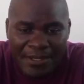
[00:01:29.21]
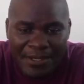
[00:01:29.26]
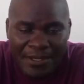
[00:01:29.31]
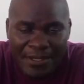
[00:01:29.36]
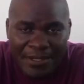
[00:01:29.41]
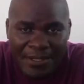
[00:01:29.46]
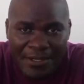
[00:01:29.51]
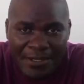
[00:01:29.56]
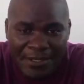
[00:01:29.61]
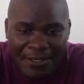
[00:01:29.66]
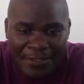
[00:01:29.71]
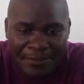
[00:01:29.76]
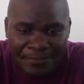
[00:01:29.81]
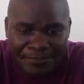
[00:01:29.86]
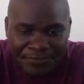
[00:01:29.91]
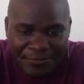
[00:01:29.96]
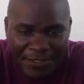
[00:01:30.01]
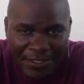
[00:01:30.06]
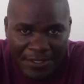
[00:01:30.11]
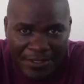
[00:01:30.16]
uh,
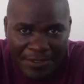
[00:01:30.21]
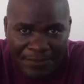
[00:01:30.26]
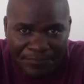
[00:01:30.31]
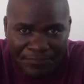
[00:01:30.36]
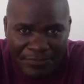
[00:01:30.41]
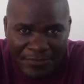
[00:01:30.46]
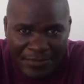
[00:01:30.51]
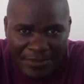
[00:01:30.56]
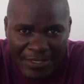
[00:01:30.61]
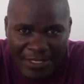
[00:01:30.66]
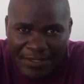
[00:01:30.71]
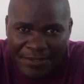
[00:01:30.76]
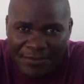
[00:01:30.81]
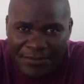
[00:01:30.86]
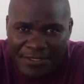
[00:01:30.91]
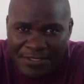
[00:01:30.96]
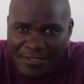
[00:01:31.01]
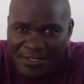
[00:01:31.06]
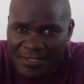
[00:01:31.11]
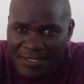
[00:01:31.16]
like
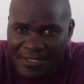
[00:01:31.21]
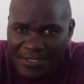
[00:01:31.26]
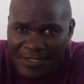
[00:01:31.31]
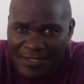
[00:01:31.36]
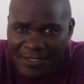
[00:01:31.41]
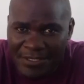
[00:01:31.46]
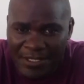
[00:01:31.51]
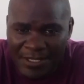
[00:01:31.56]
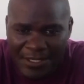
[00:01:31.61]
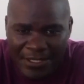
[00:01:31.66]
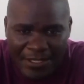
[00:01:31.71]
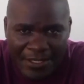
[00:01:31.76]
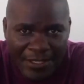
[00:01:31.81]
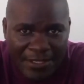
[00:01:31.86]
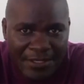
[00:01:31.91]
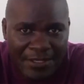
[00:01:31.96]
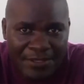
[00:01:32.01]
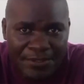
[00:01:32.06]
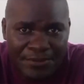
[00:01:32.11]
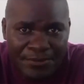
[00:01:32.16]
recently I
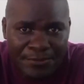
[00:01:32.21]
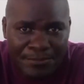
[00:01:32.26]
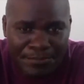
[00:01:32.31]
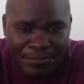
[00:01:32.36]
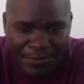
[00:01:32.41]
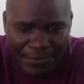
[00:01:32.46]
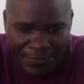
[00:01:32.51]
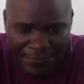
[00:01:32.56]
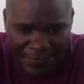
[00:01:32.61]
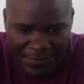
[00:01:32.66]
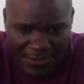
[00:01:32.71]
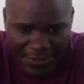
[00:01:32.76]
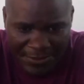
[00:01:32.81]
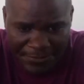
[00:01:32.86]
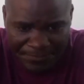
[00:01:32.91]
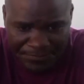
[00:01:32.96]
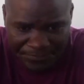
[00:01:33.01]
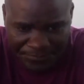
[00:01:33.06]
had a group of uh,